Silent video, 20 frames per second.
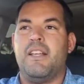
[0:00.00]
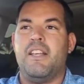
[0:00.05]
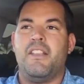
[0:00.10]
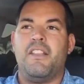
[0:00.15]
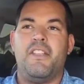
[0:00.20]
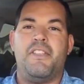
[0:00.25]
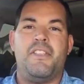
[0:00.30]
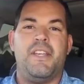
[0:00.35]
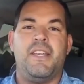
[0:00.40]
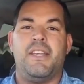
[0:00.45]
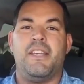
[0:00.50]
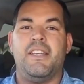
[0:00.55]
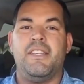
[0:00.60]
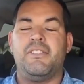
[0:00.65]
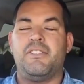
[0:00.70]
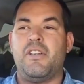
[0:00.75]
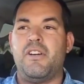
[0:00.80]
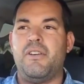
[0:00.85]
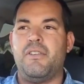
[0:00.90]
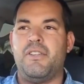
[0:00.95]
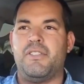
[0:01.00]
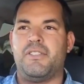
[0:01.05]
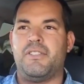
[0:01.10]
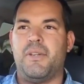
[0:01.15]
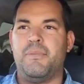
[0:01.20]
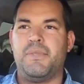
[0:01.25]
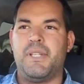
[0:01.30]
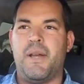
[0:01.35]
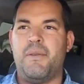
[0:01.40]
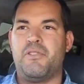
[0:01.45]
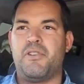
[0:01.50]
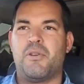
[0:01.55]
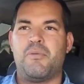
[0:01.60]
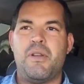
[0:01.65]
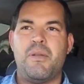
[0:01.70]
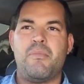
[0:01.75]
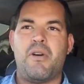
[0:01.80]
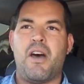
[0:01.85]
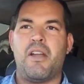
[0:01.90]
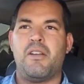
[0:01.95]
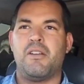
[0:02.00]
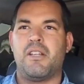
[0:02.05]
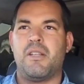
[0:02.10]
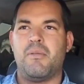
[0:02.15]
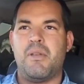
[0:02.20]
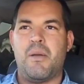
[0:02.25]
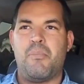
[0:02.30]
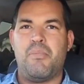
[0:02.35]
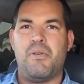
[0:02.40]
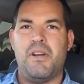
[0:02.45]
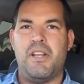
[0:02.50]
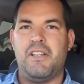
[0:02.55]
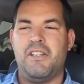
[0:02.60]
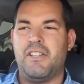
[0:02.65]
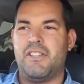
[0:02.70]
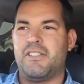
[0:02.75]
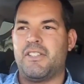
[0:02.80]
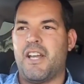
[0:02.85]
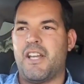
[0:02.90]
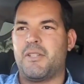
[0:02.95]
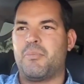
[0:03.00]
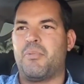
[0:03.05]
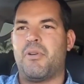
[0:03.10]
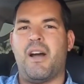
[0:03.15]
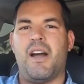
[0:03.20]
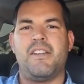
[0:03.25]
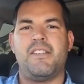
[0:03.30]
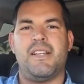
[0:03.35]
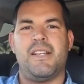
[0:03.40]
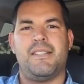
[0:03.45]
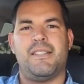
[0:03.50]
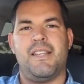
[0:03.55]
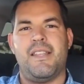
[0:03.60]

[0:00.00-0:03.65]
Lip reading: The thing is, though, is sometimes your remodel could be a pretty good sized project,